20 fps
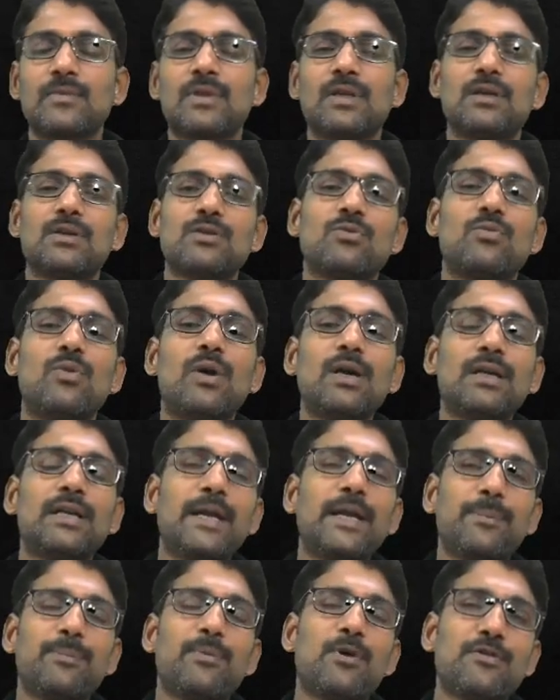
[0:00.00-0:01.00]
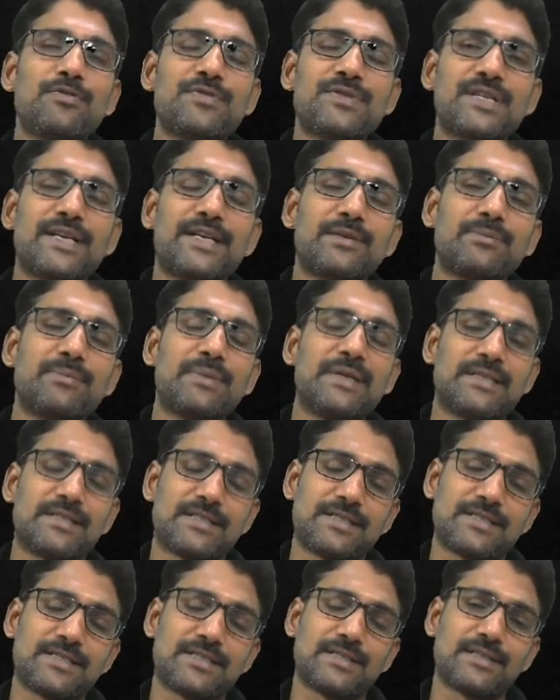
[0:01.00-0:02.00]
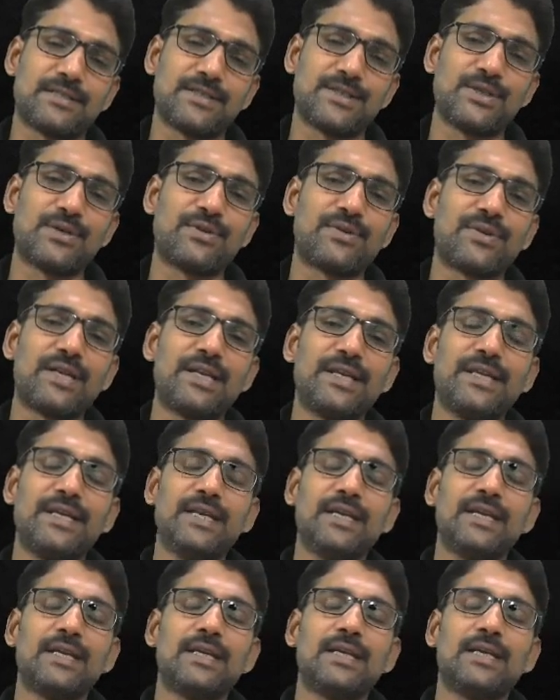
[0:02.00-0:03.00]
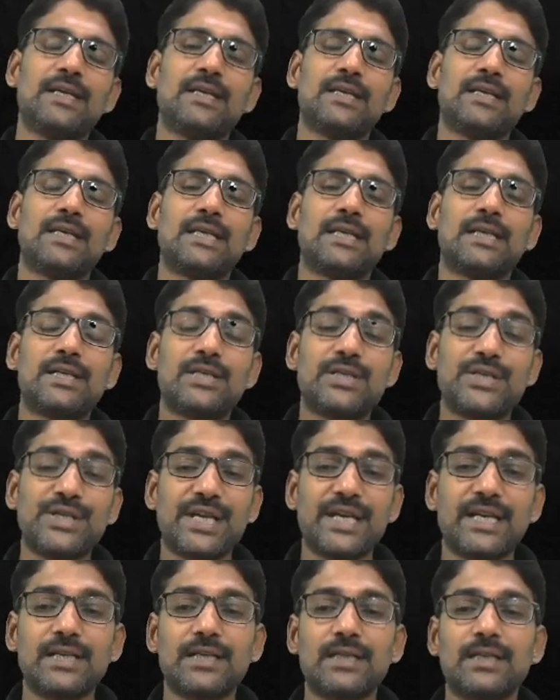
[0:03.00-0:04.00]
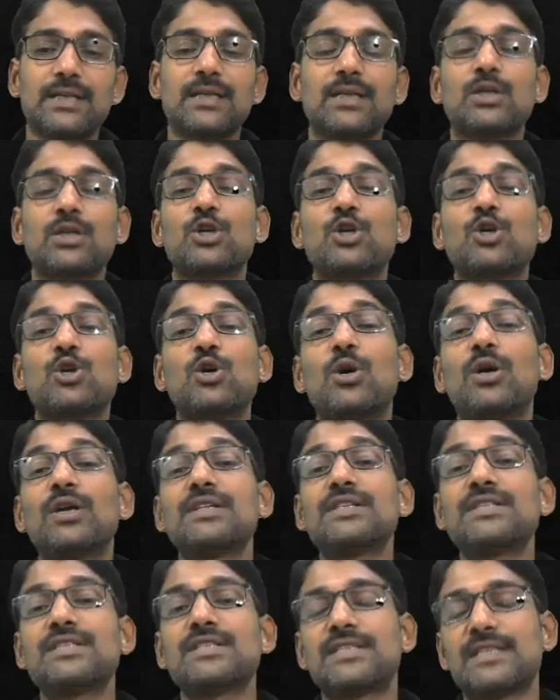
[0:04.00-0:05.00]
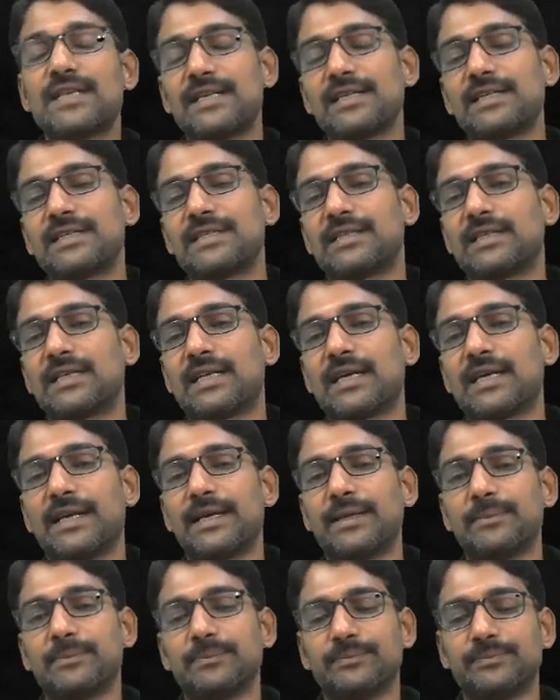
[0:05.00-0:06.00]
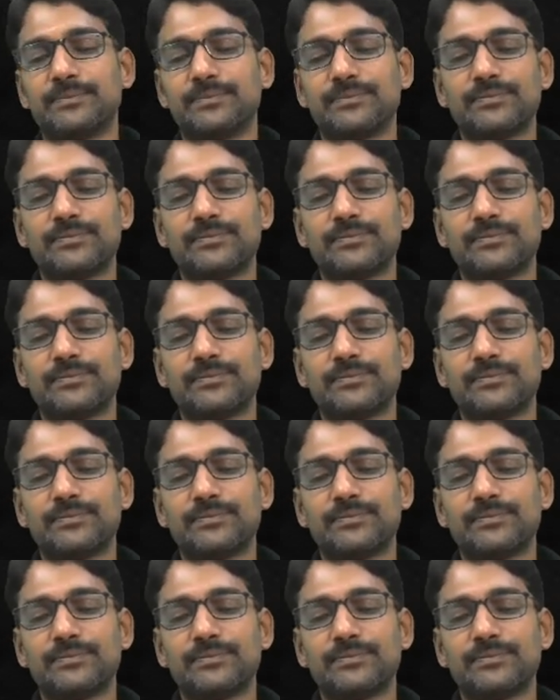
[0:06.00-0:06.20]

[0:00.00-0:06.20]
So what type of statements generally take constant time?